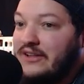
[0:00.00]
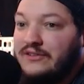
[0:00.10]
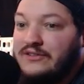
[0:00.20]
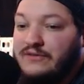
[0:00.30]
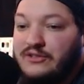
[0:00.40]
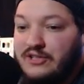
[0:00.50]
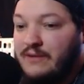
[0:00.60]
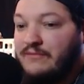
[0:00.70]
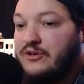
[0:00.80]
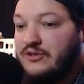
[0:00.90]
$65. First
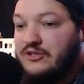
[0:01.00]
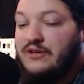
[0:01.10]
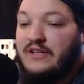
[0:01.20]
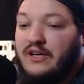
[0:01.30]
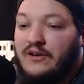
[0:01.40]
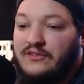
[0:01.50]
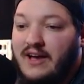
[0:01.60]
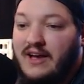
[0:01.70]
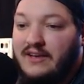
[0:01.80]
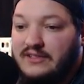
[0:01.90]
come, first serve on all
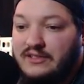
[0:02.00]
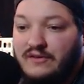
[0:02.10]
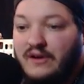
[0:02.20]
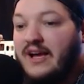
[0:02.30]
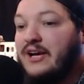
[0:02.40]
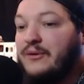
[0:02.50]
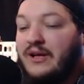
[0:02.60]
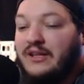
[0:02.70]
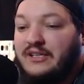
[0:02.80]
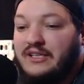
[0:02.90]
sizes. Very high
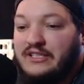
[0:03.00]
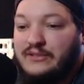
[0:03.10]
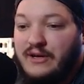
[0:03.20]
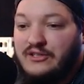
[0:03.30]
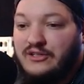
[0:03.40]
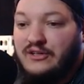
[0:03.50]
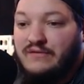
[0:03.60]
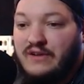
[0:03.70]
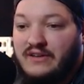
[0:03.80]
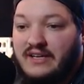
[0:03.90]
quality sweatshirt,
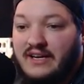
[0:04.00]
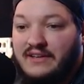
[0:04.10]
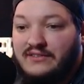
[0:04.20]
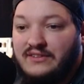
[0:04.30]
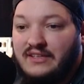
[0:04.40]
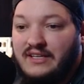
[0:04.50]
very nice.